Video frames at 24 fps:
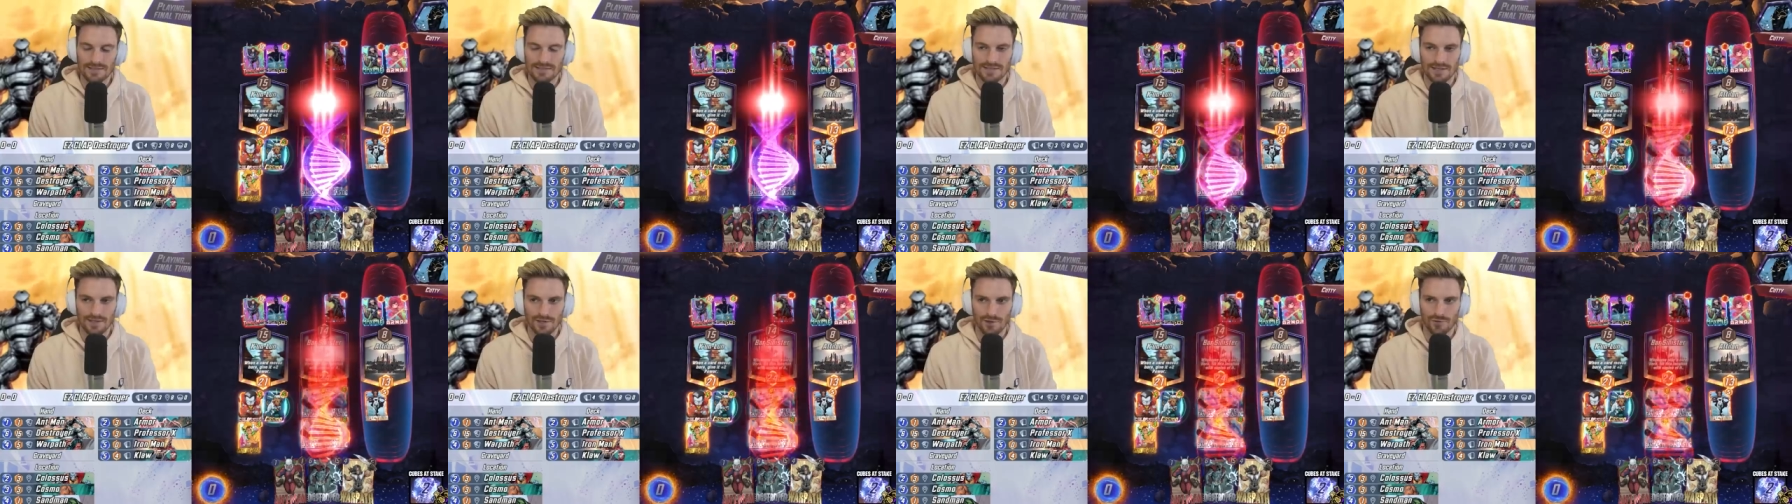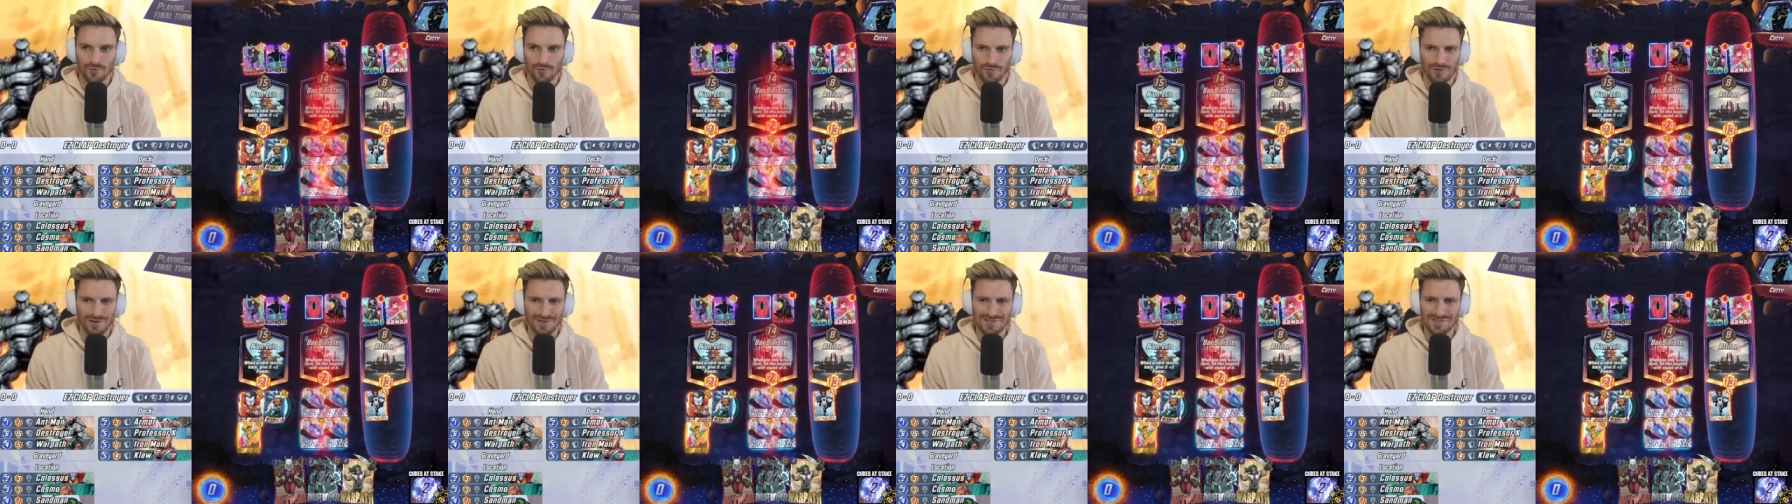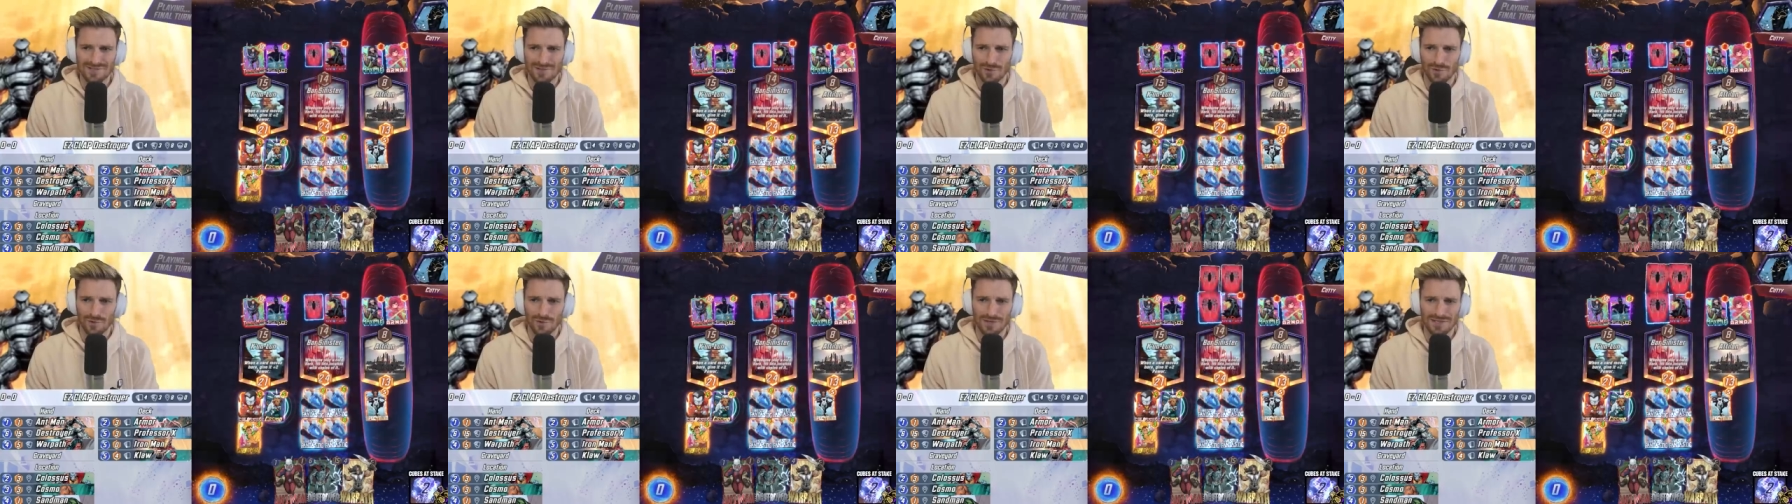he's going to go Red
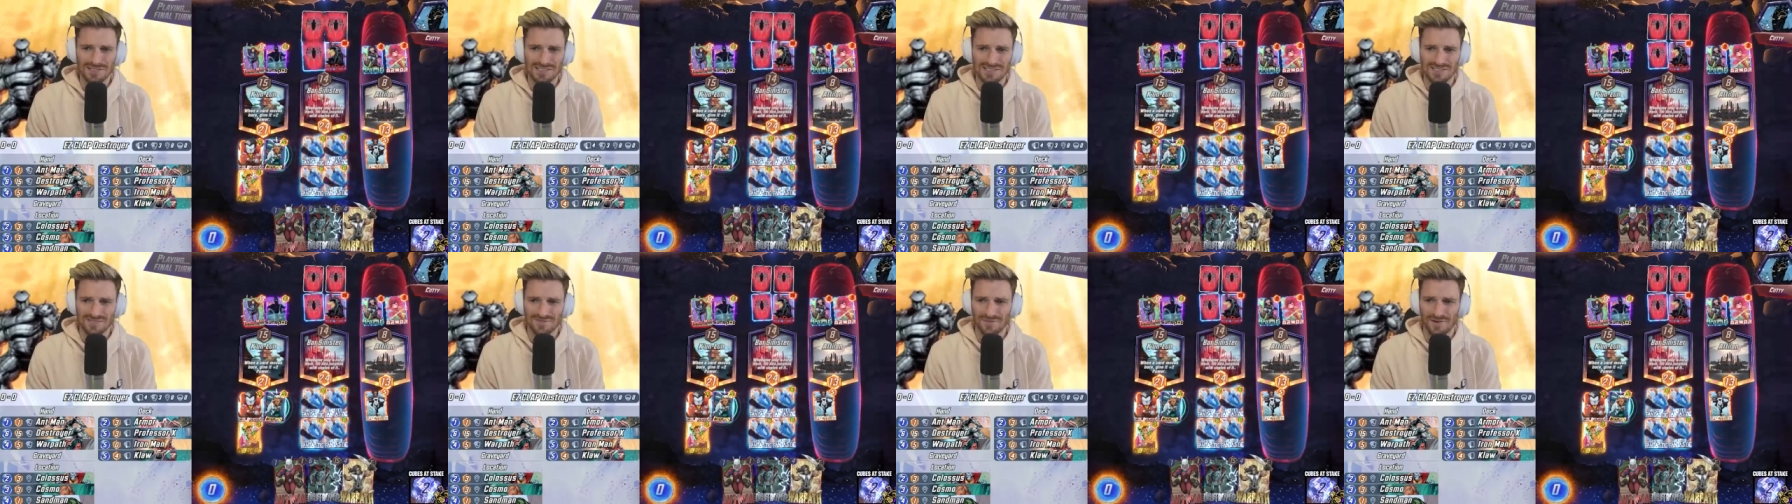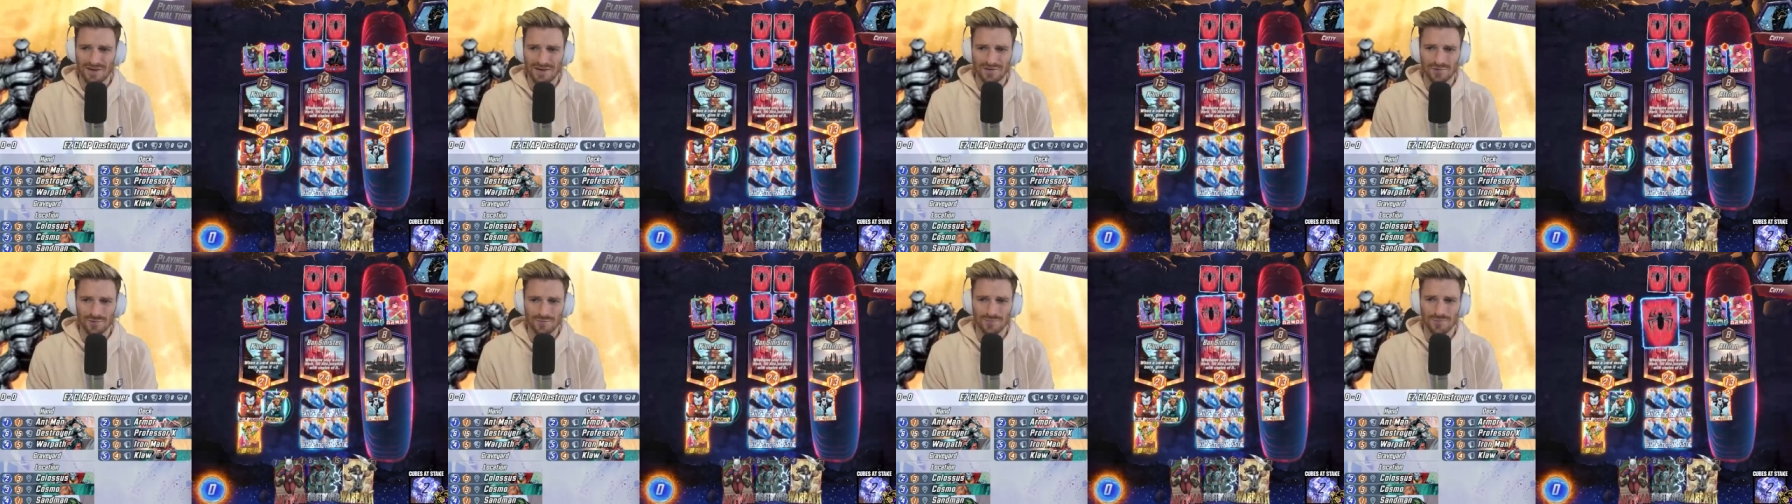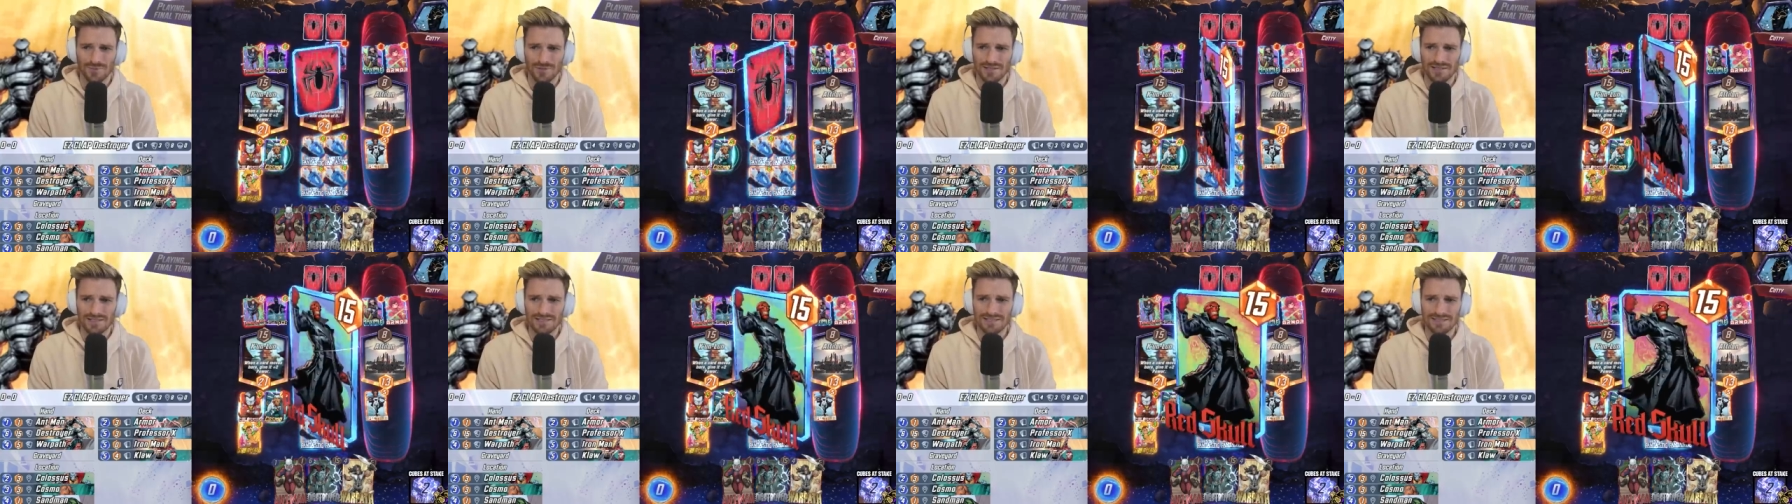Skull as his final
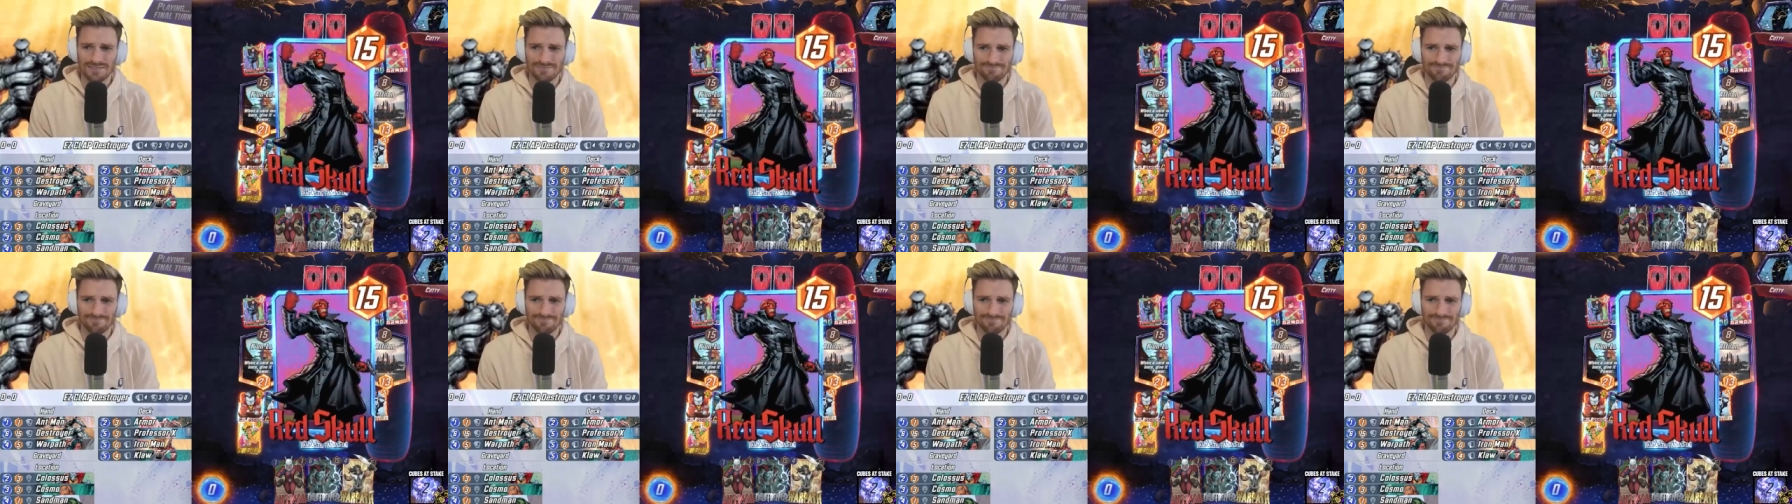play,